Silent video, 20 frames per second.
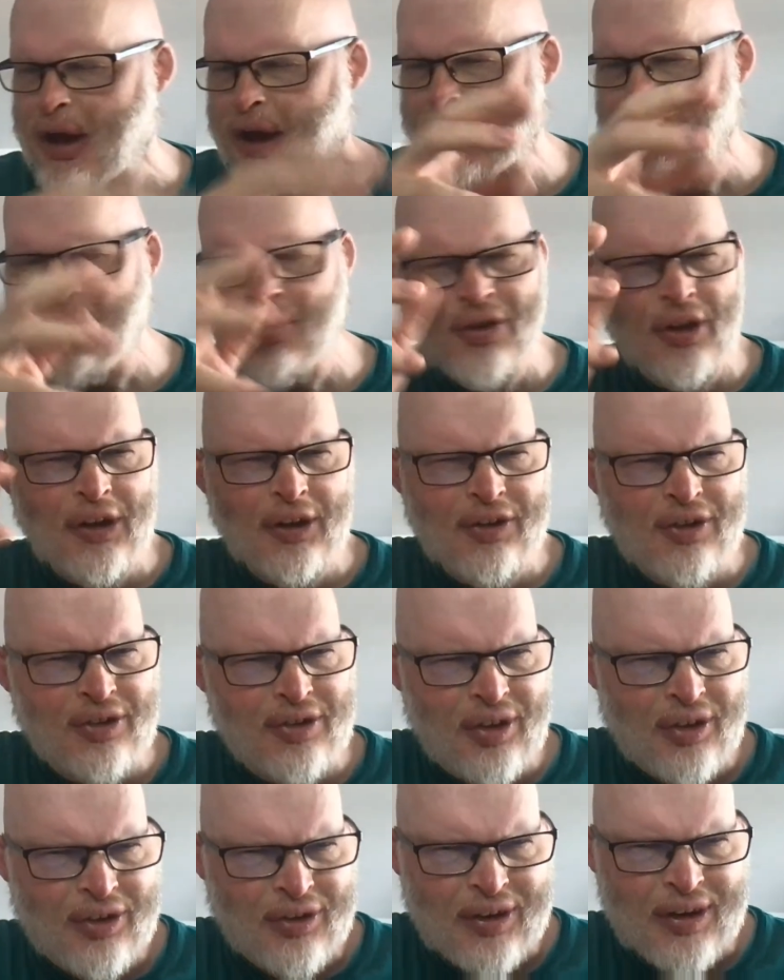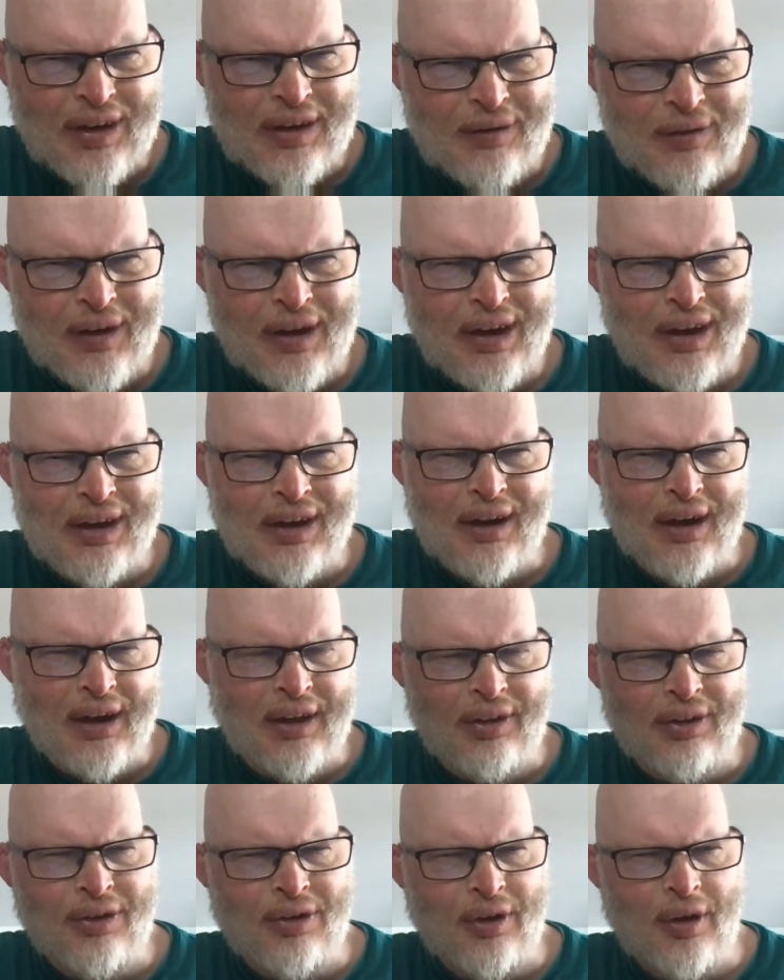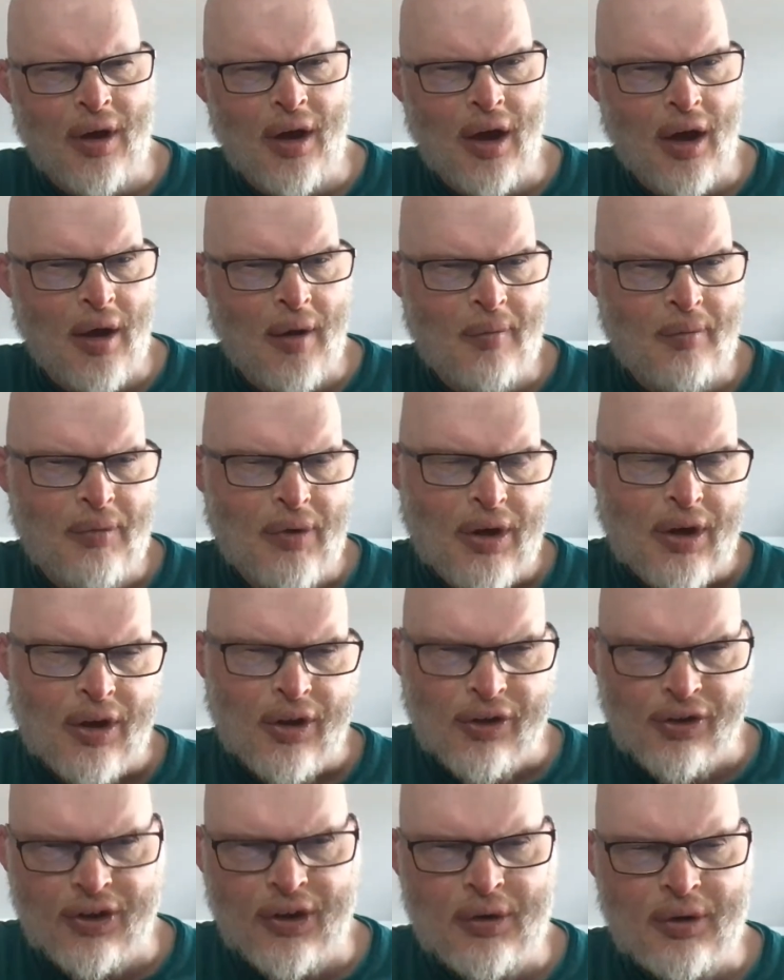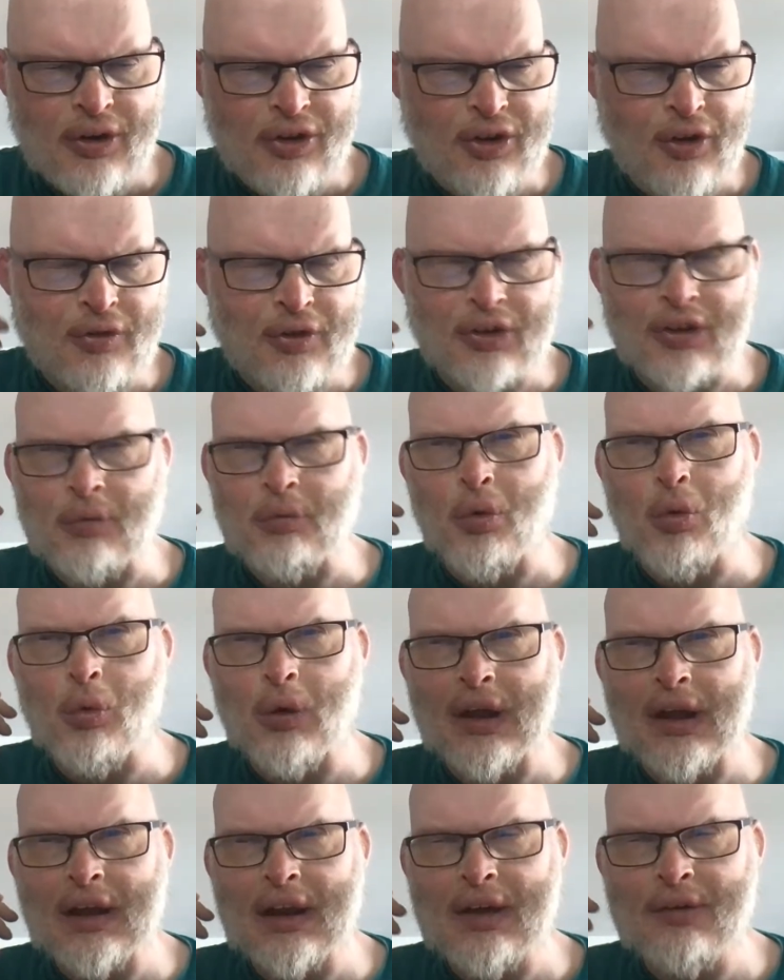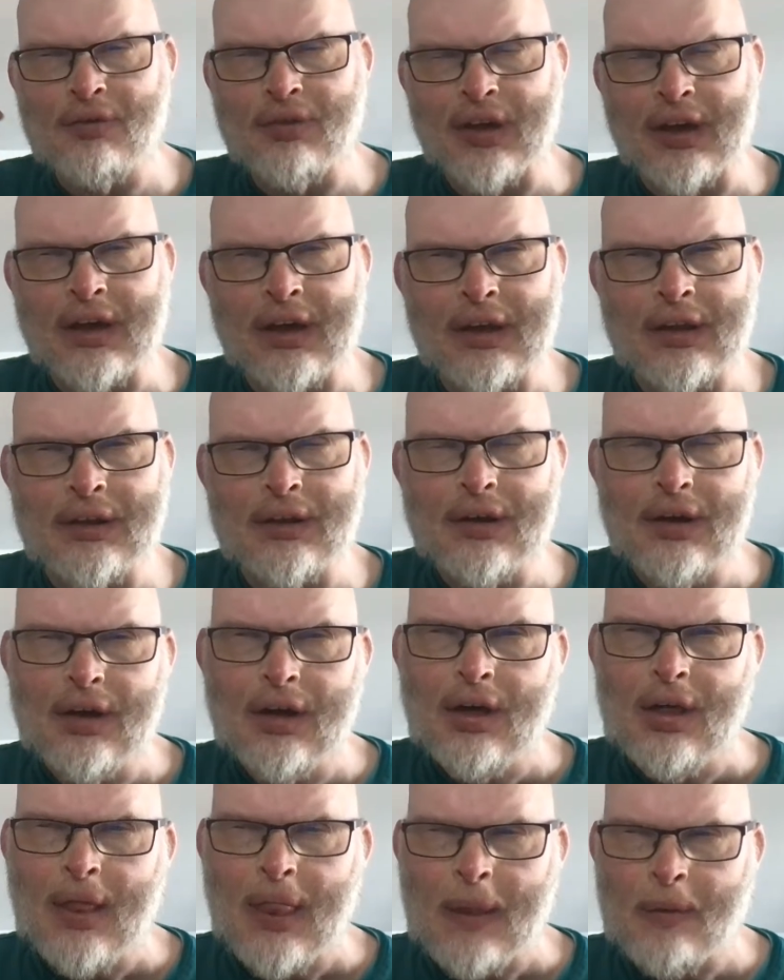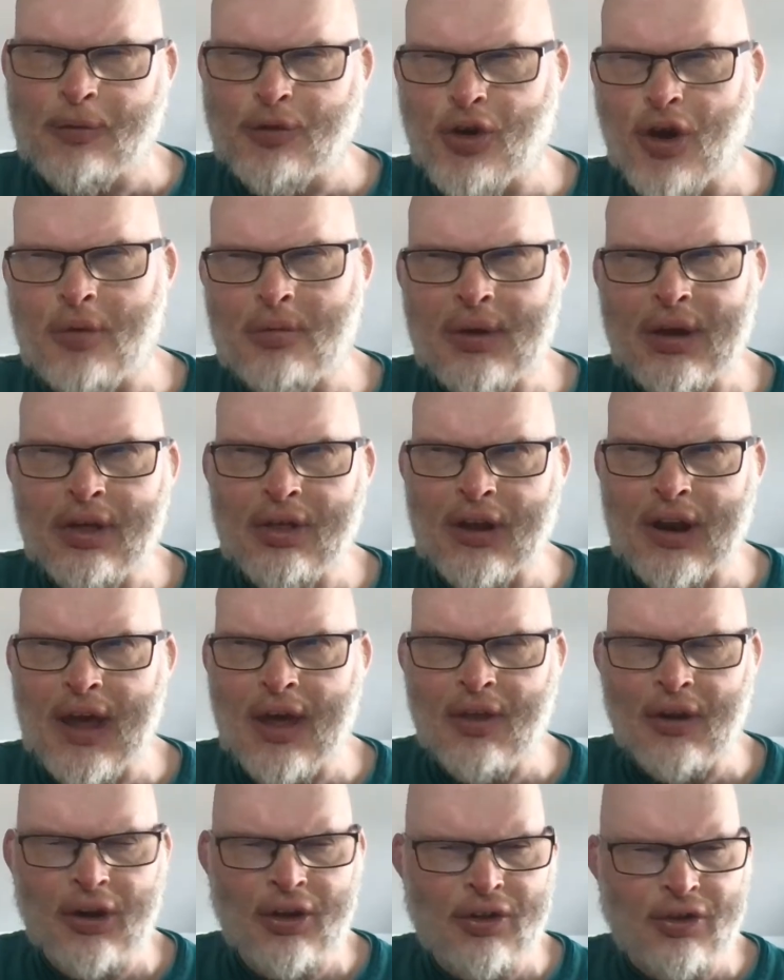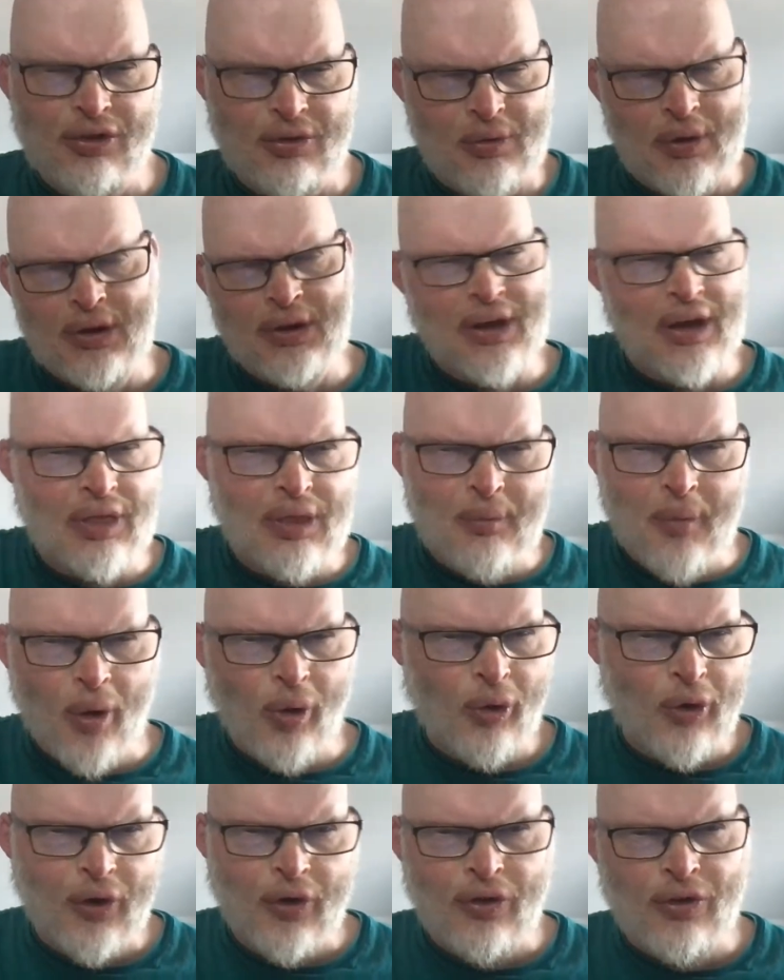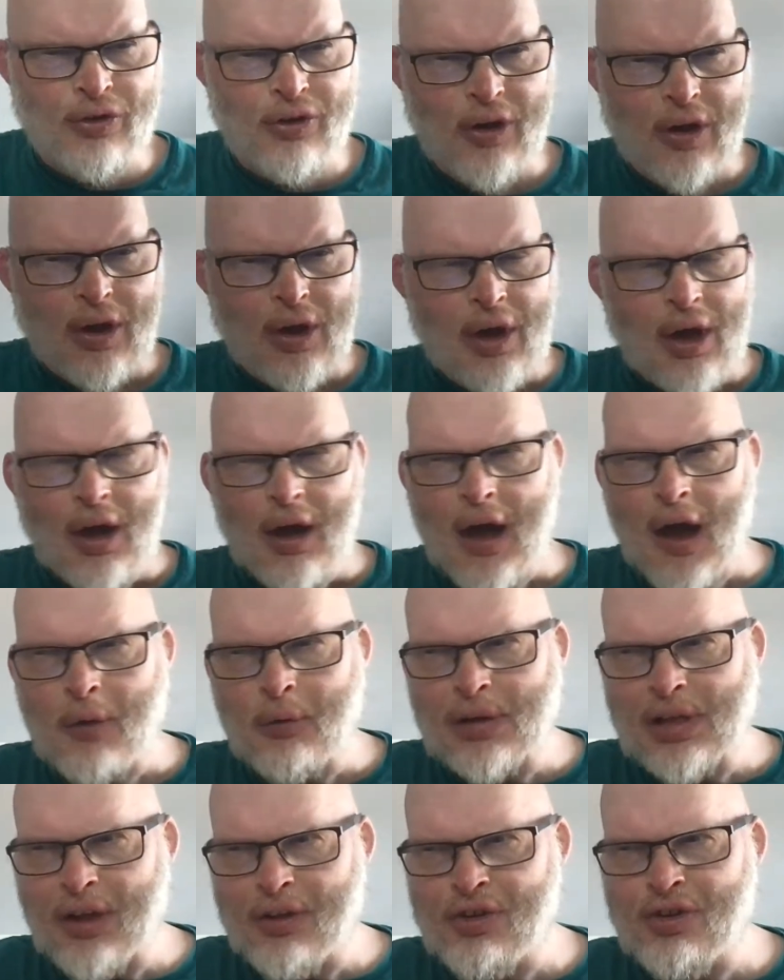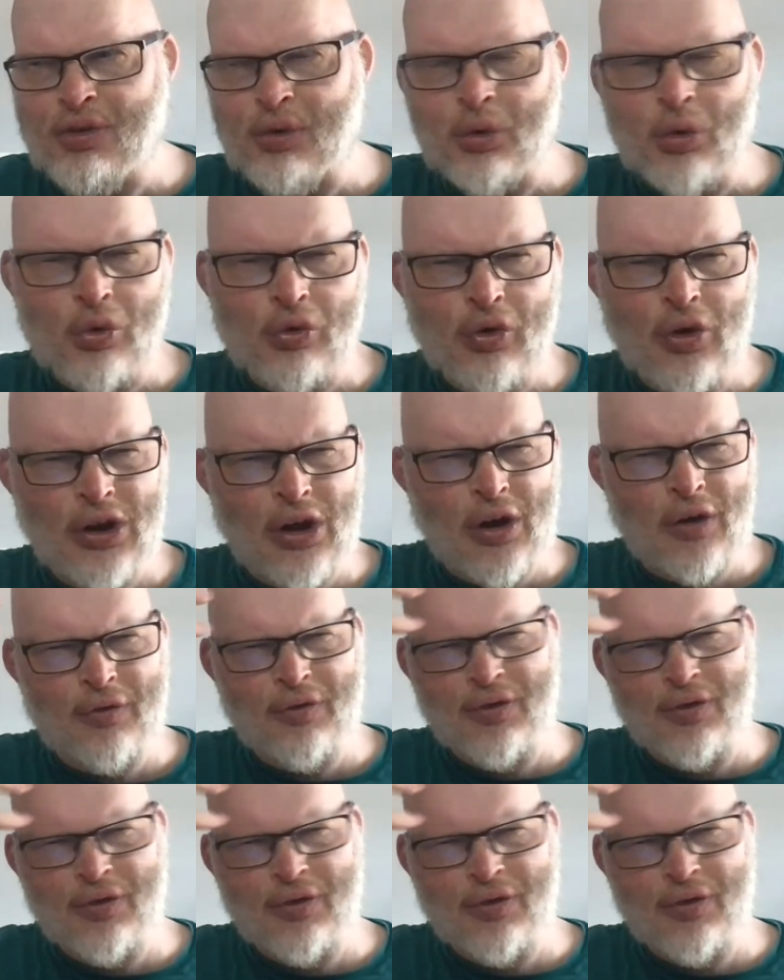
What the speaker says: I used to listen to the TV and series. So, for example, when I lived in Germany, the Netherlands, and in the Balkans, I would listen to an awful lot